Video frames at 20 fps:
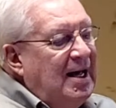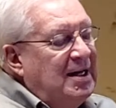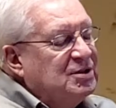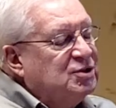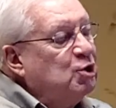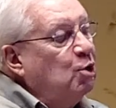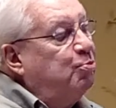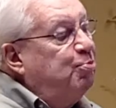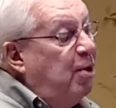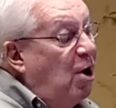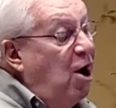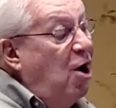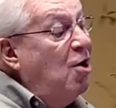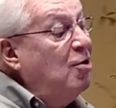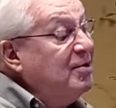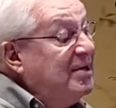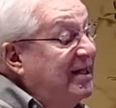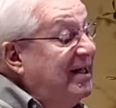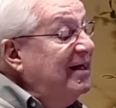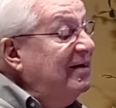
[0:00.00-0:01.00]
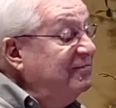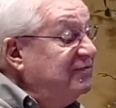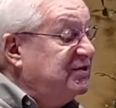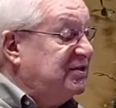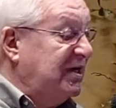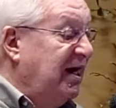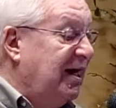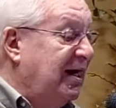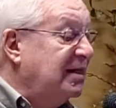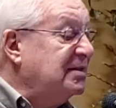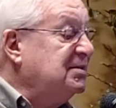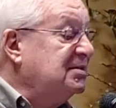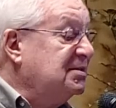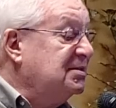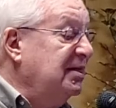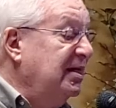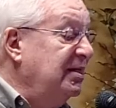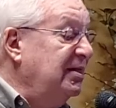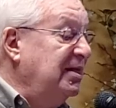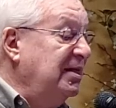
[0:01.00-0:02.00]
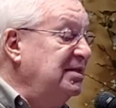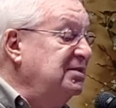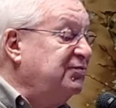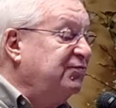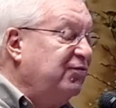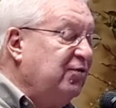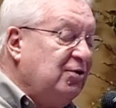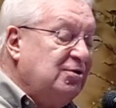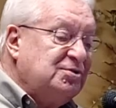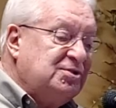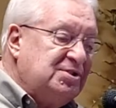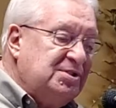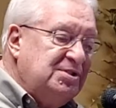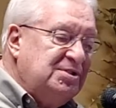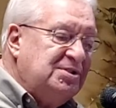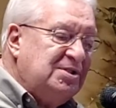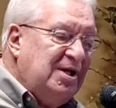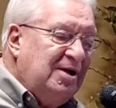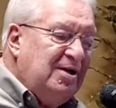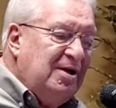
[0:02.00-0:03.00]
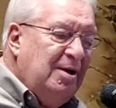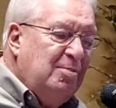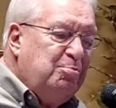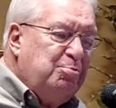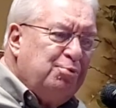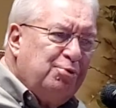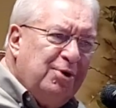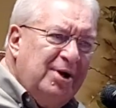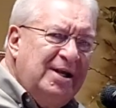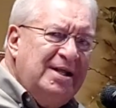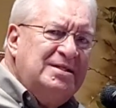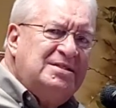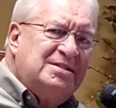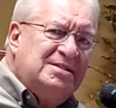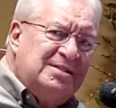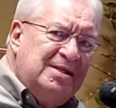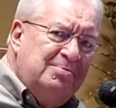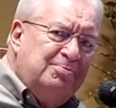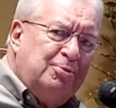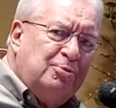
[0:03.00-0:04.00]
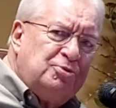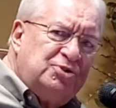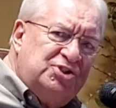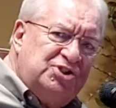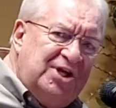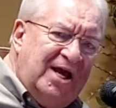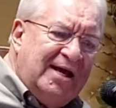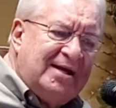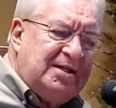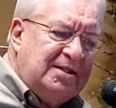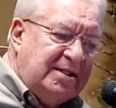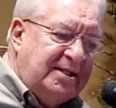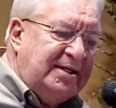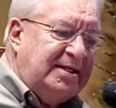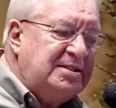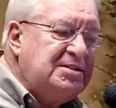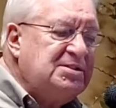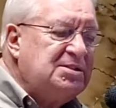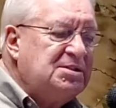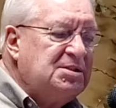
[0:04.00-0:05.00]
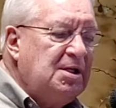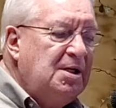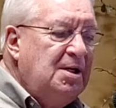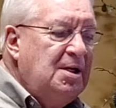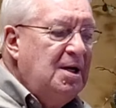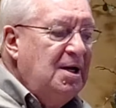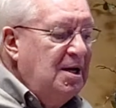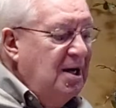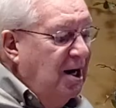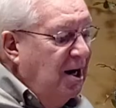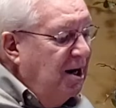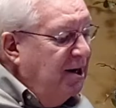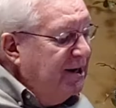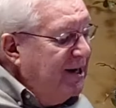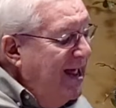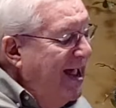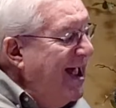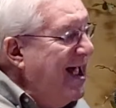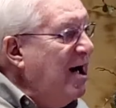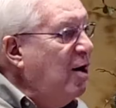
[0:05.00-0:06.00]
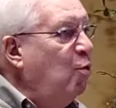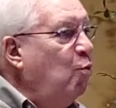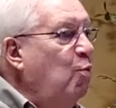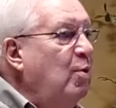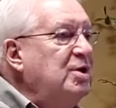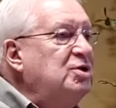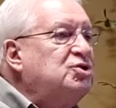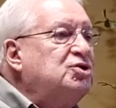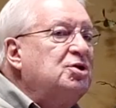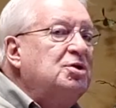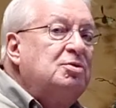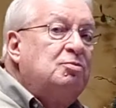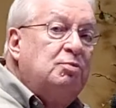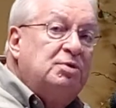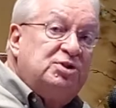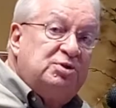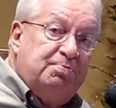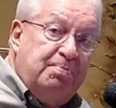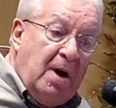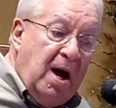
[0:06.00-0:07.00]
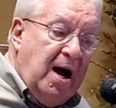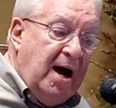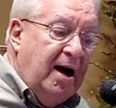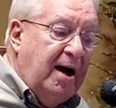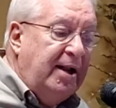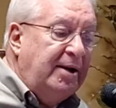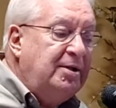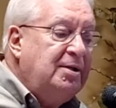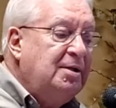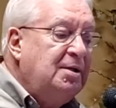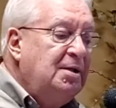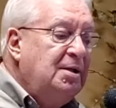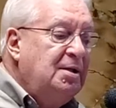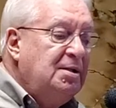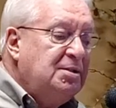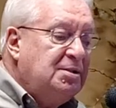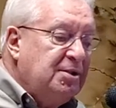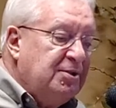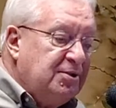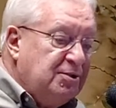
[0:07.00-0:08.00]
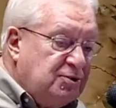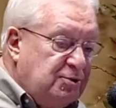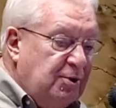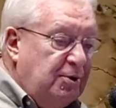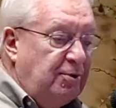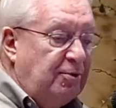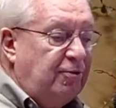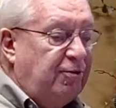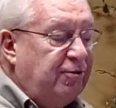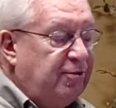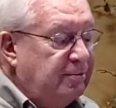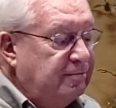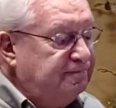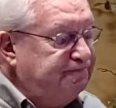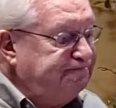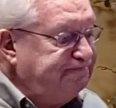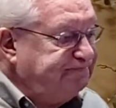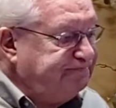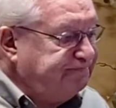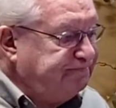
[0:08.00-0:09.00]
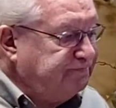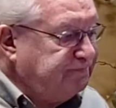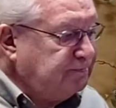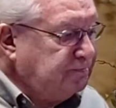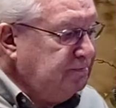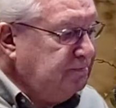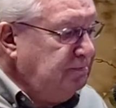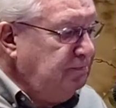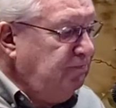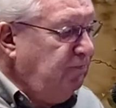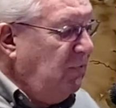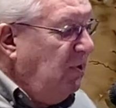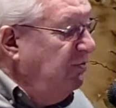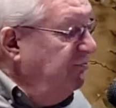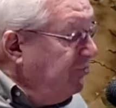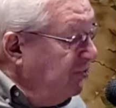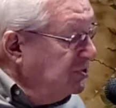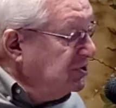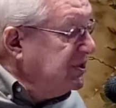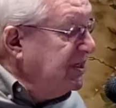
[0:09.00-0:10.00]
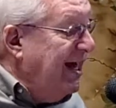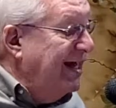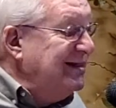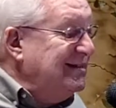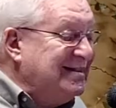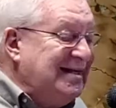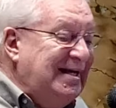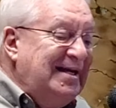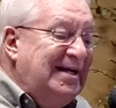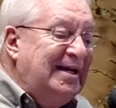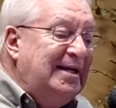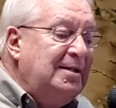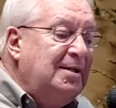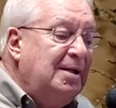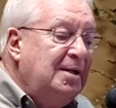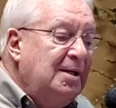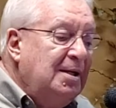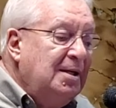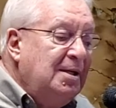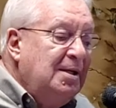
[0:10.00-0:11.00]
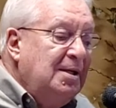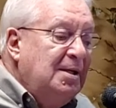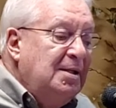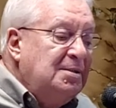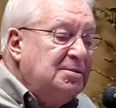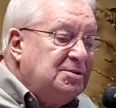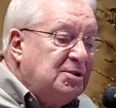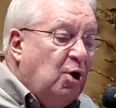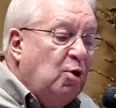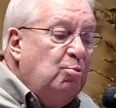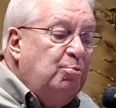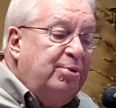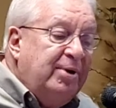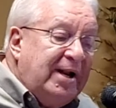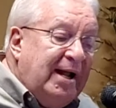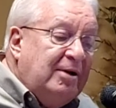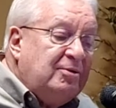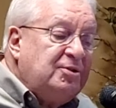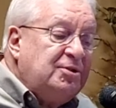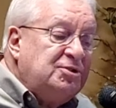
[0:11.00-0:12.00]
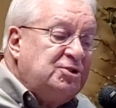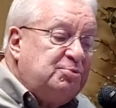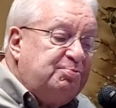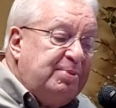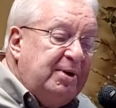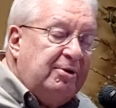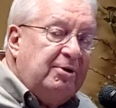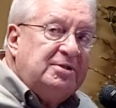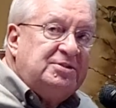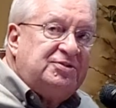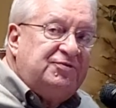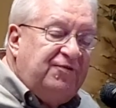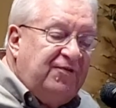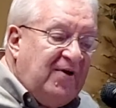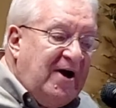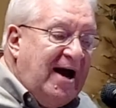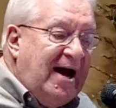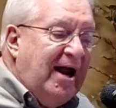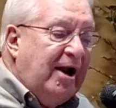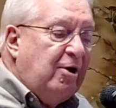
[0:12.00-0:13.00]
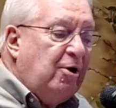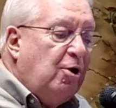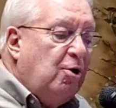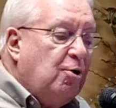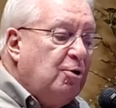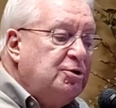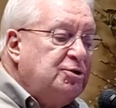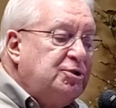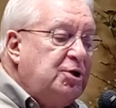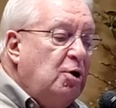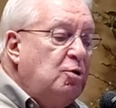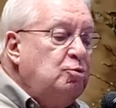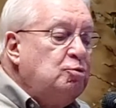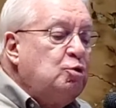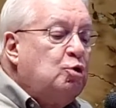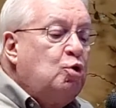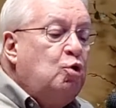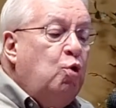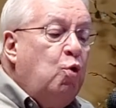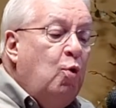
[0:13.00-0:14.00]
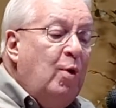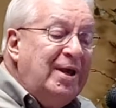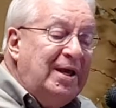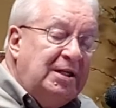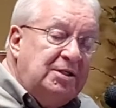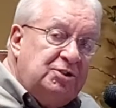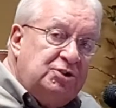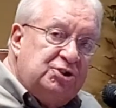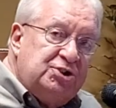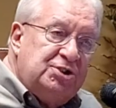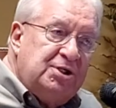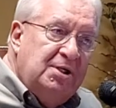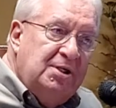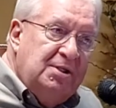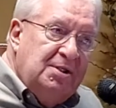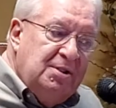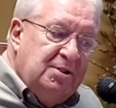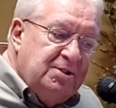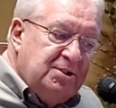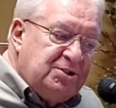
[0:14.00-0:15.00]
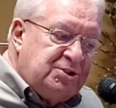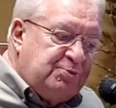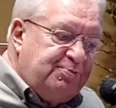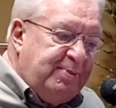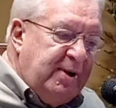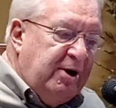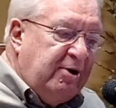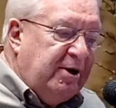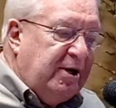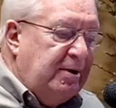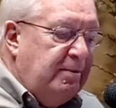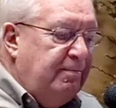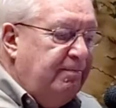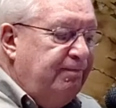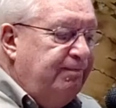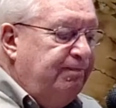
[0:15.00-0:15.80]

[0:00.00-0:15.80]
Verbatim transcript: So Paul gives us in these verses a pretty simple checklist on how we should respond to the truth. Verse 19, don't put out the Spirit's fire, or don't quench the Spirit.